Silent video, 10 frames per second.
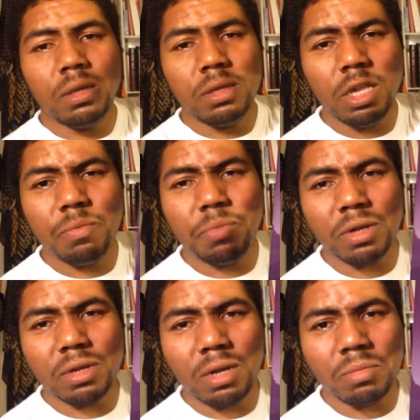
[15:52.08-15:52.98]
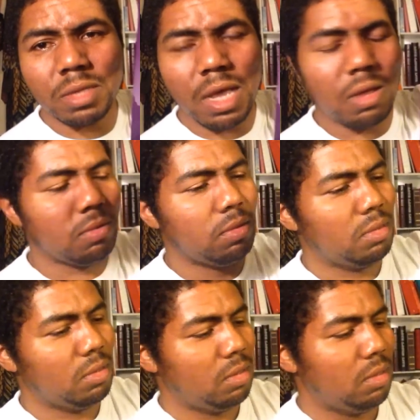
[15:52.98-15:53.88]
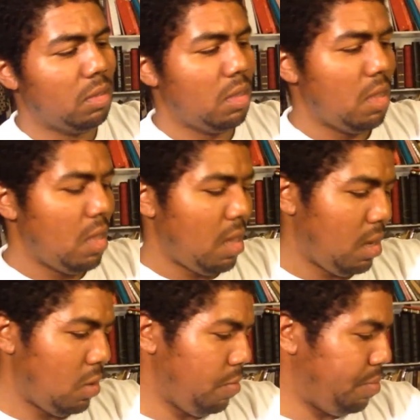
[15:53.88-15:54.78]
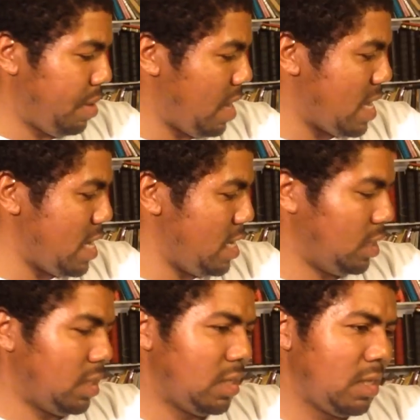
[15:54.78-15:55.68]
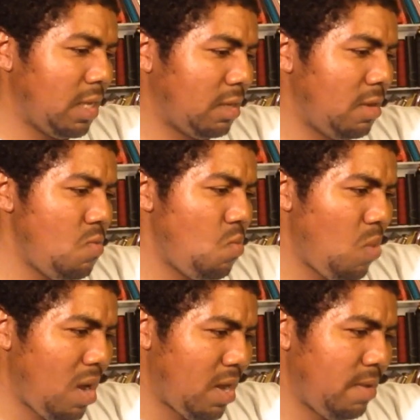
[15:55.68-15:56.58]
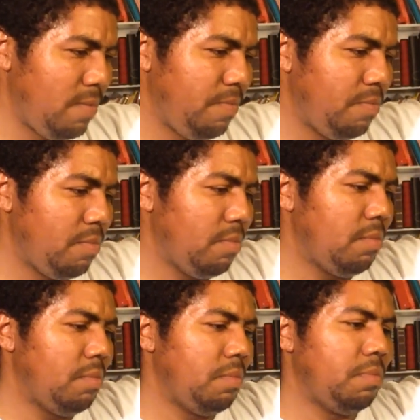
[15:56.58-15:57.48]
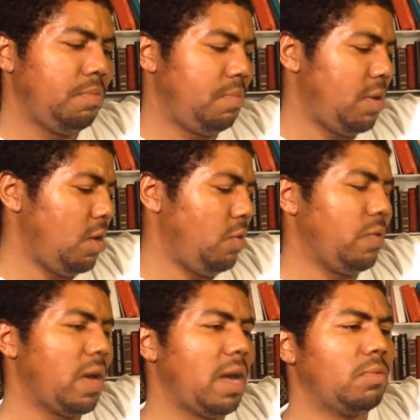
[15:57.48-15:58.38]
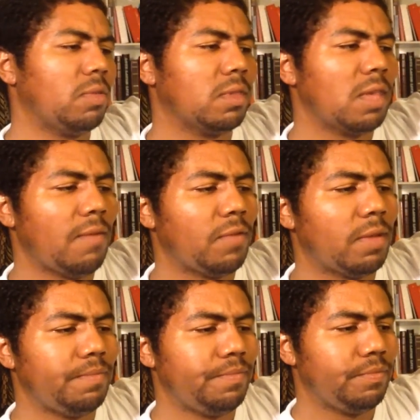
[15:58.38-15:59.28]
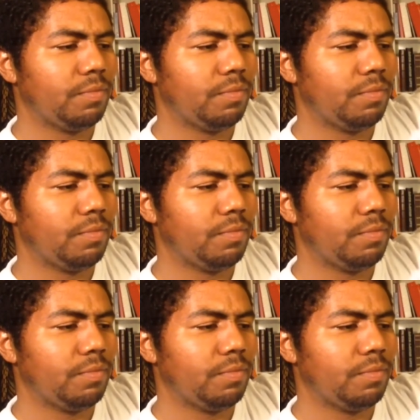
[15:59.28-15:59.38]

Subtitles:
This book comes out, and on page 61, paragraph 7,